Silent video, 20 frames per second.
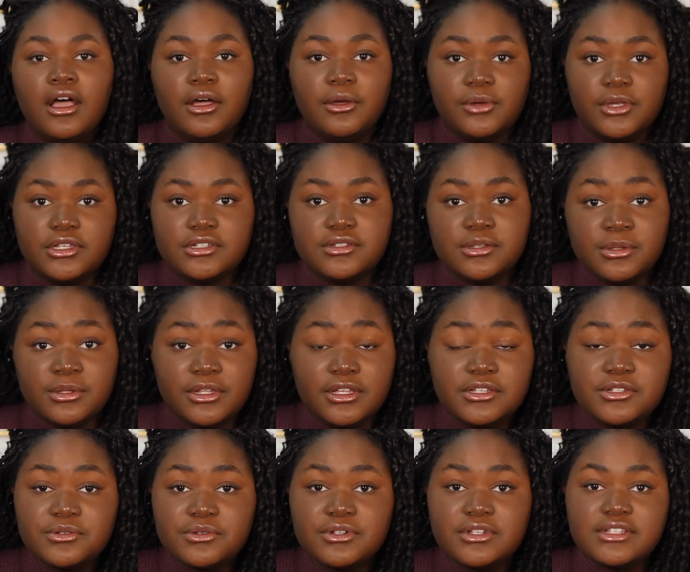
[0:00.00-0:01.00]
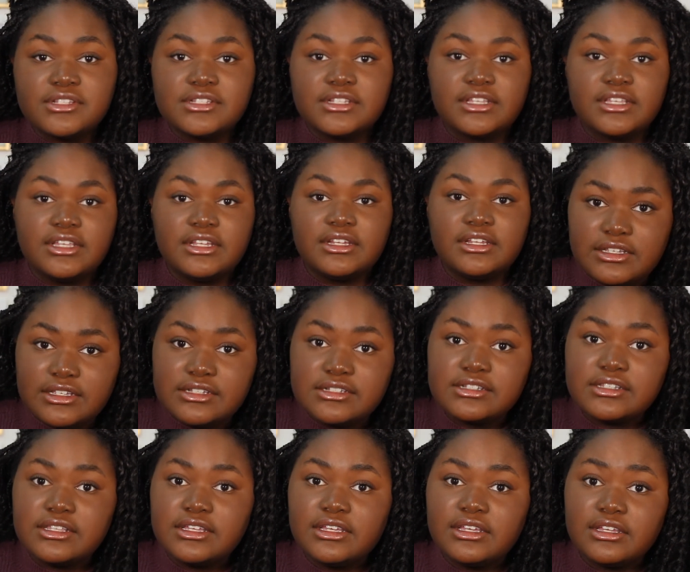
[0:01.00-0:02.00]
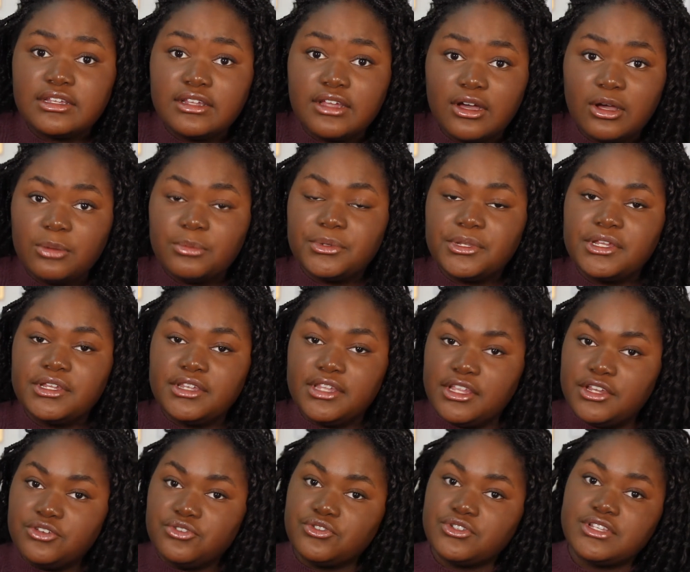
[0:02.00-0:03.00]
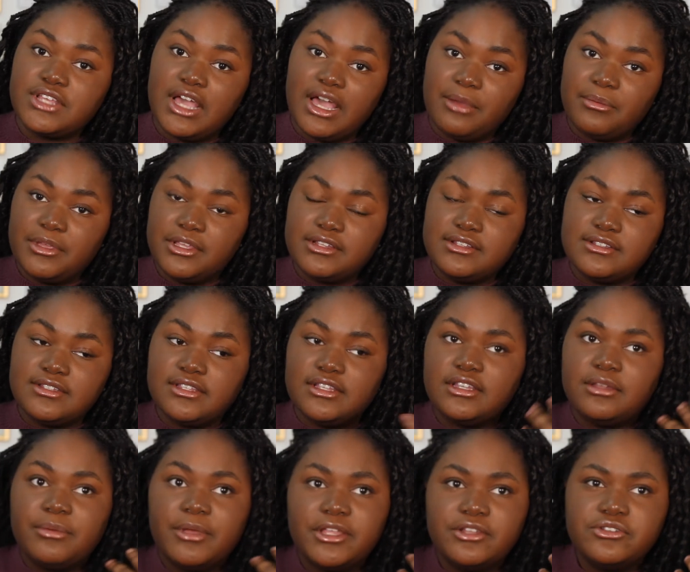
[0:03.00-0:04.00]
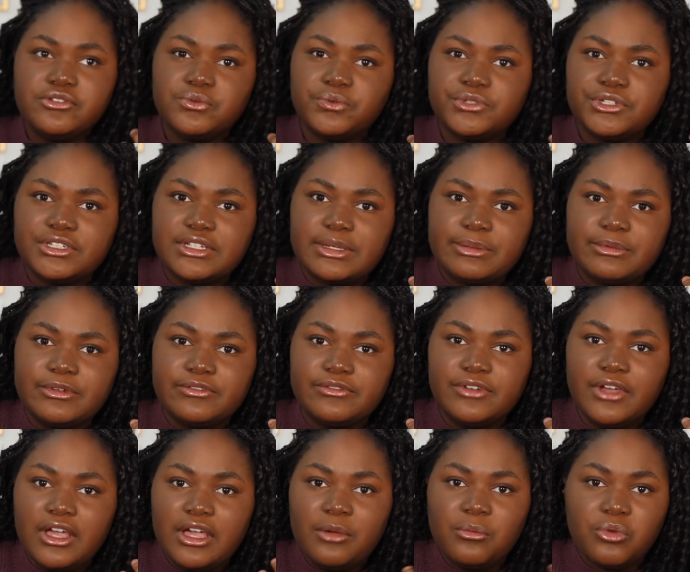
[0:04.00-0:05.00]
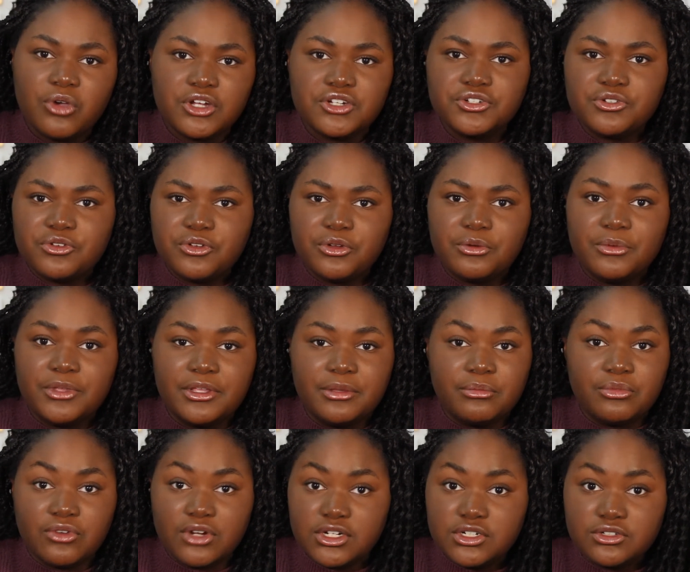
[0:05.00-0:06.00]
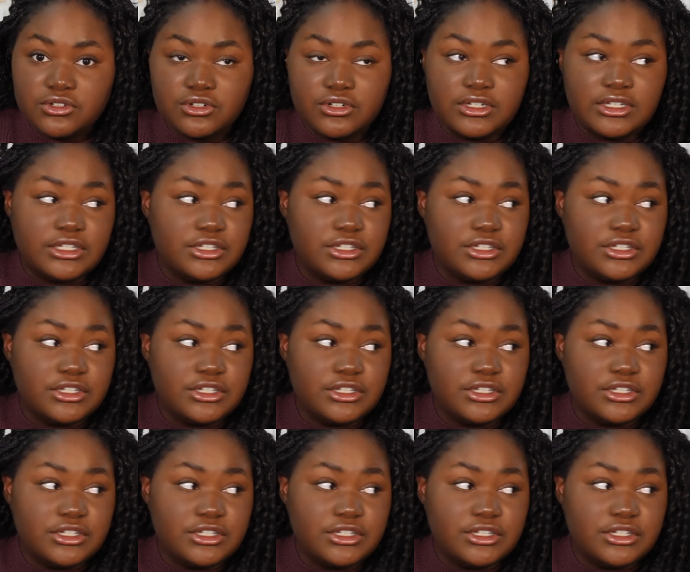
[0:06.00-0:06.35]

Okay, so the next one is they can easily adopt dangerous habits. It depends what type of pressure you're being pressured